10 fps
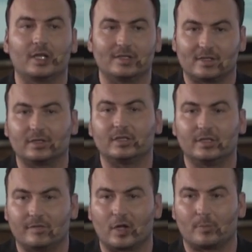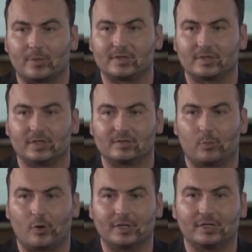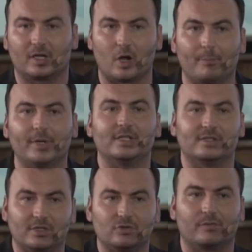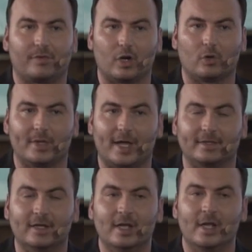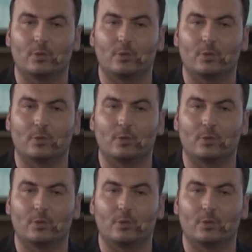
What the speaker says: is at the developers at this point. The companies need to follow that.